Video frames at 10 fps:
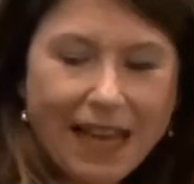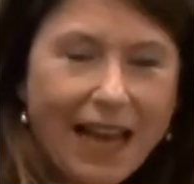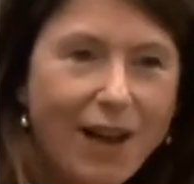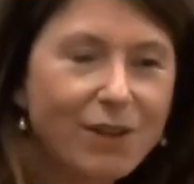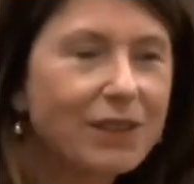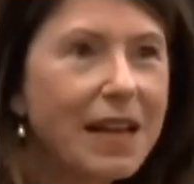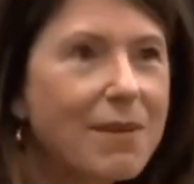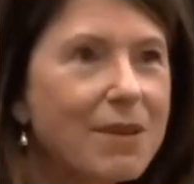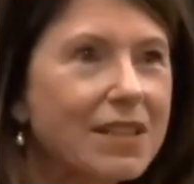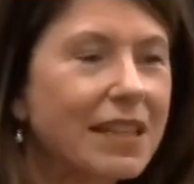How
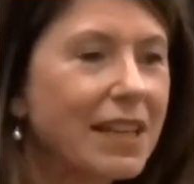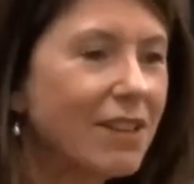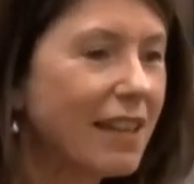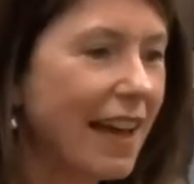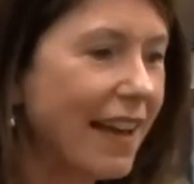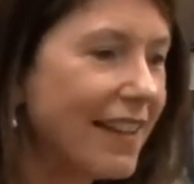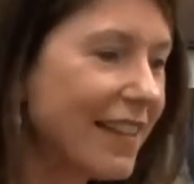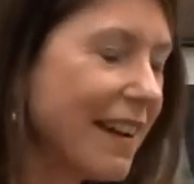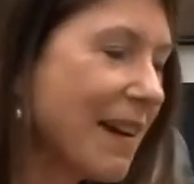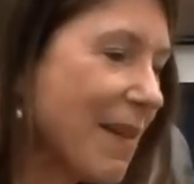glamorous can you get
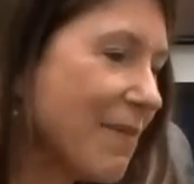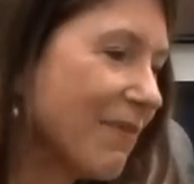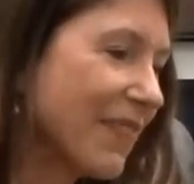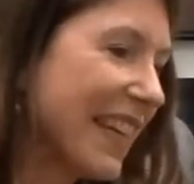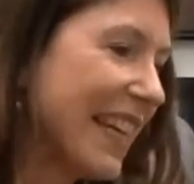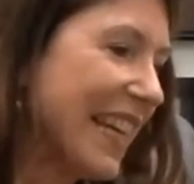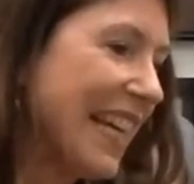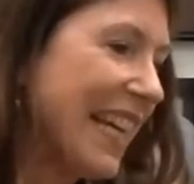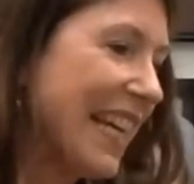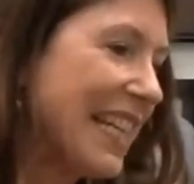
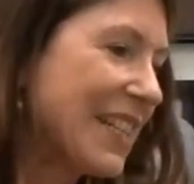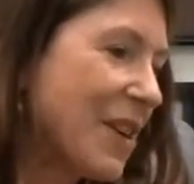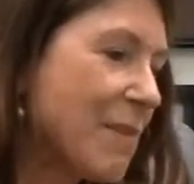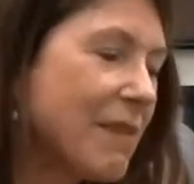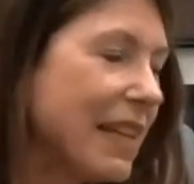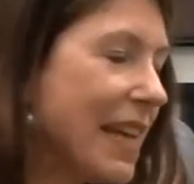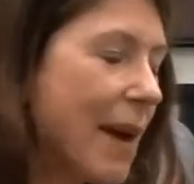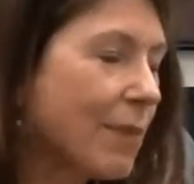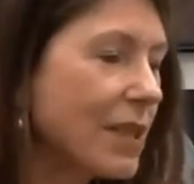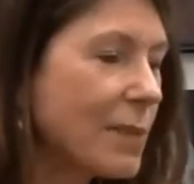um, to go to
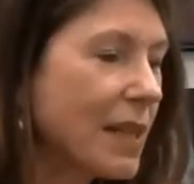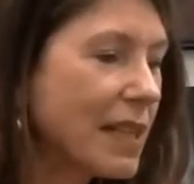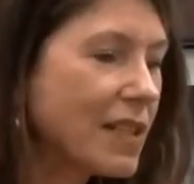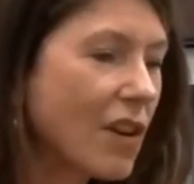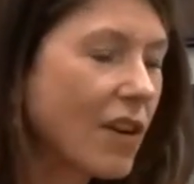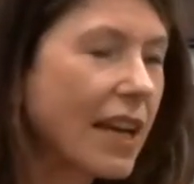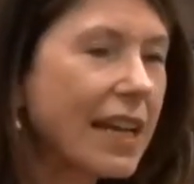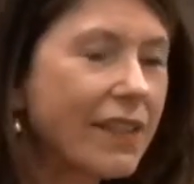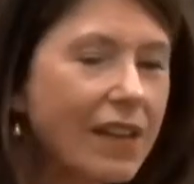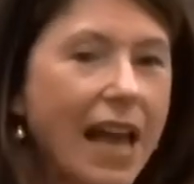Minneapolis, Minnesota?
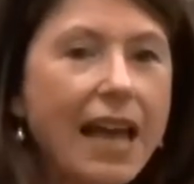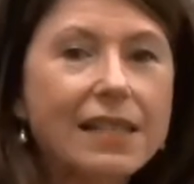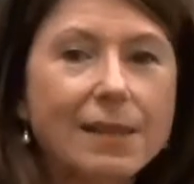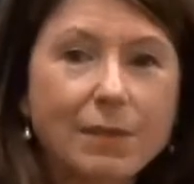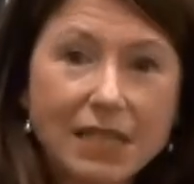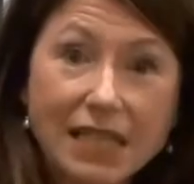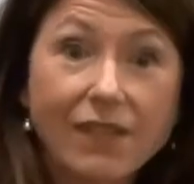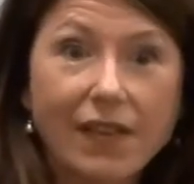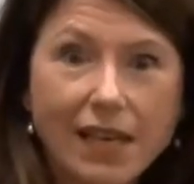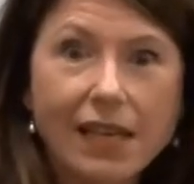And even I had some
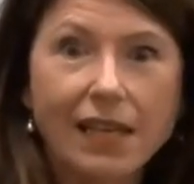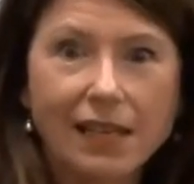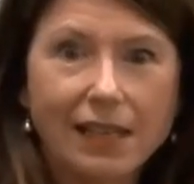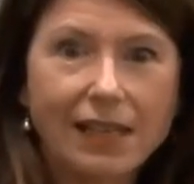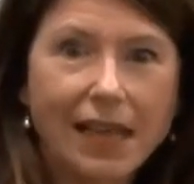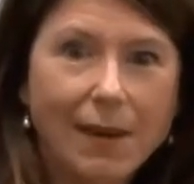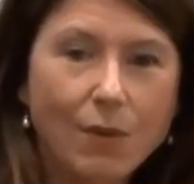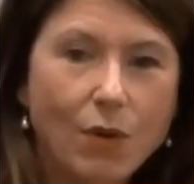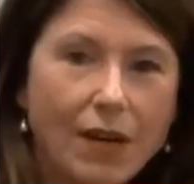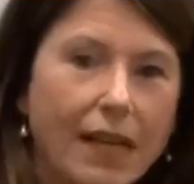TV that
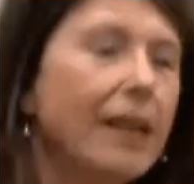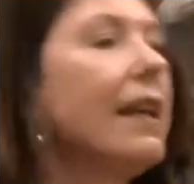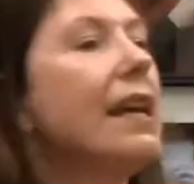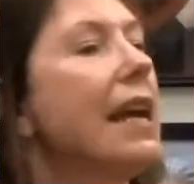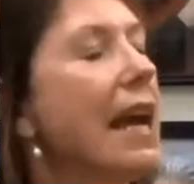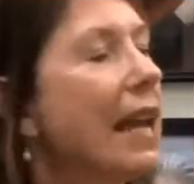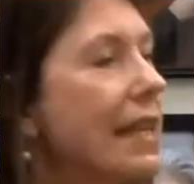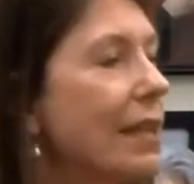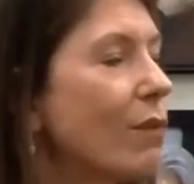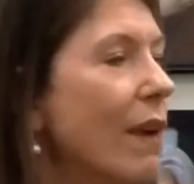morning, and I
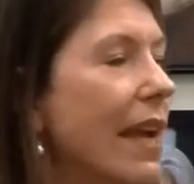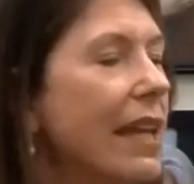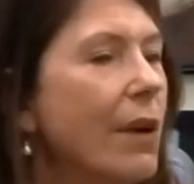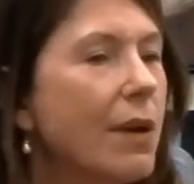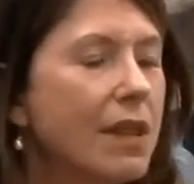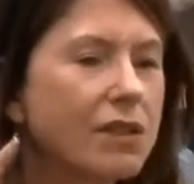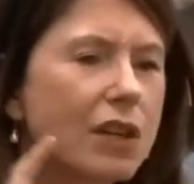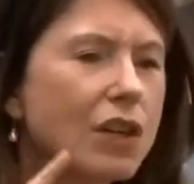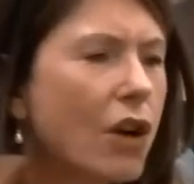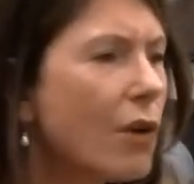did radio, and there's
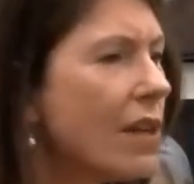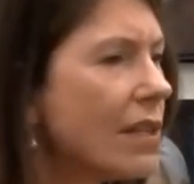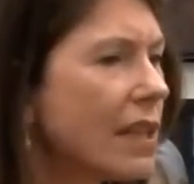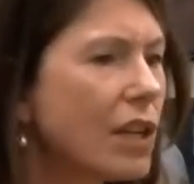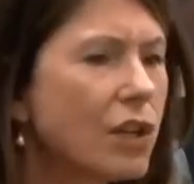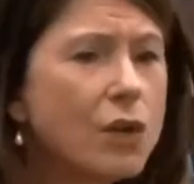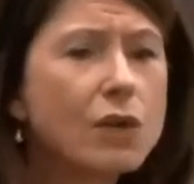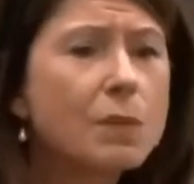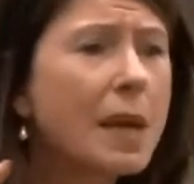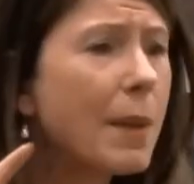a notice in the
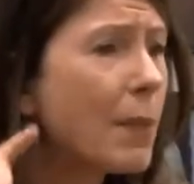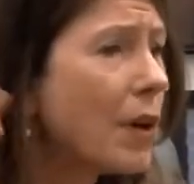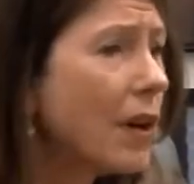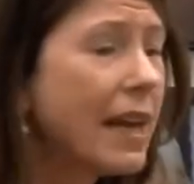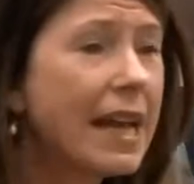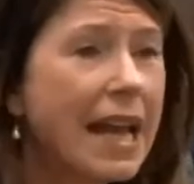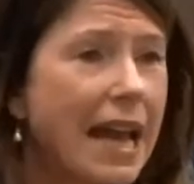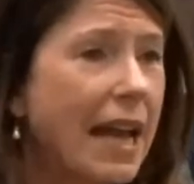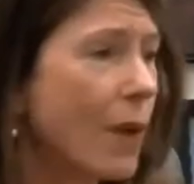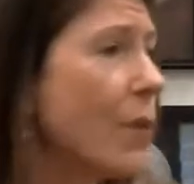newspaper,
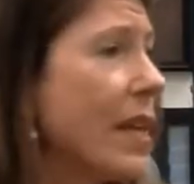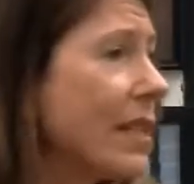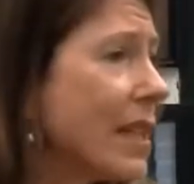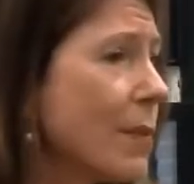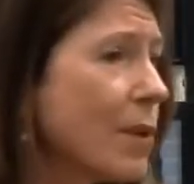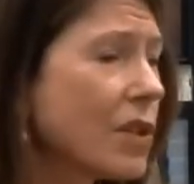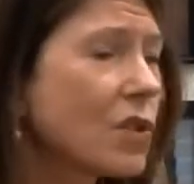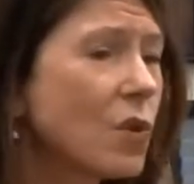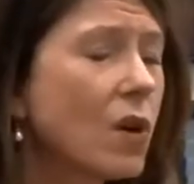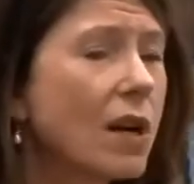and I went to the
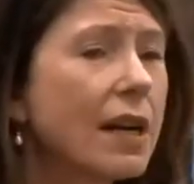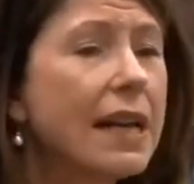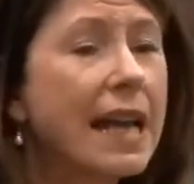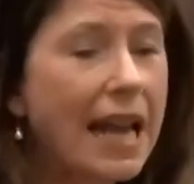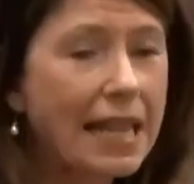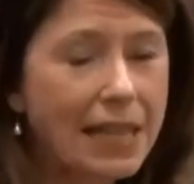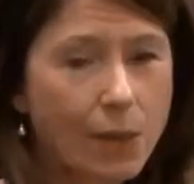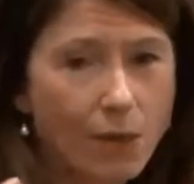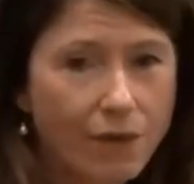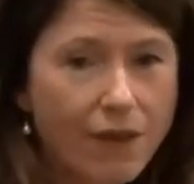bookstore, and
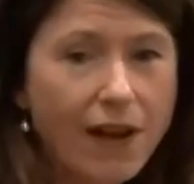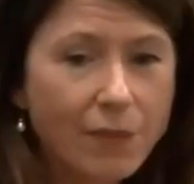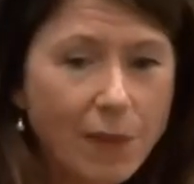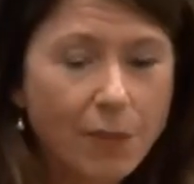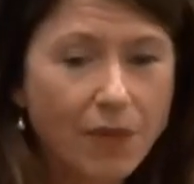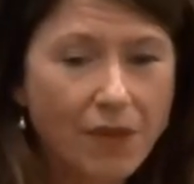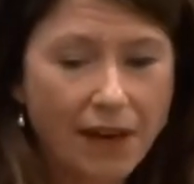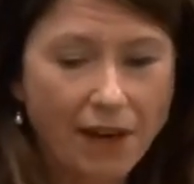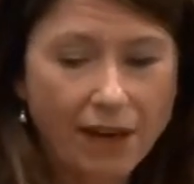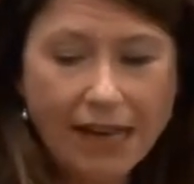there were five people
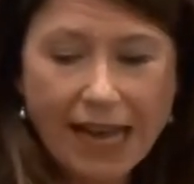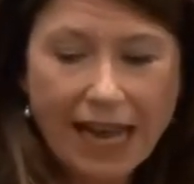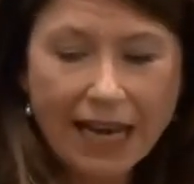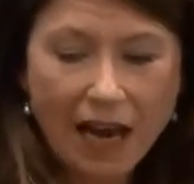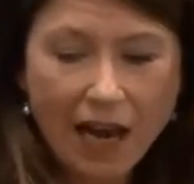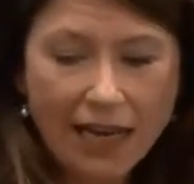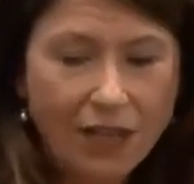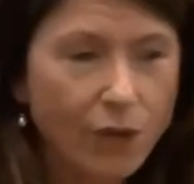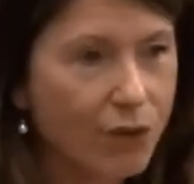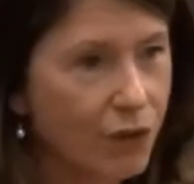there, and I
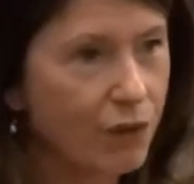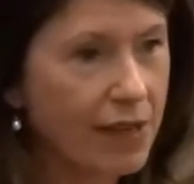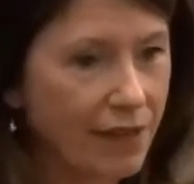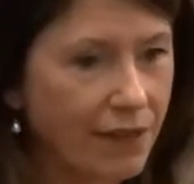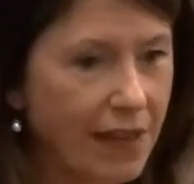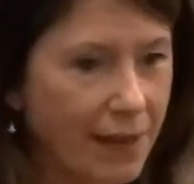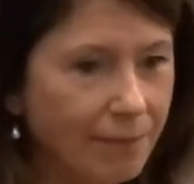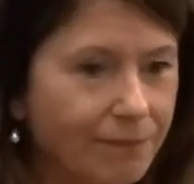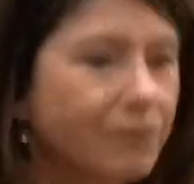knew three of them.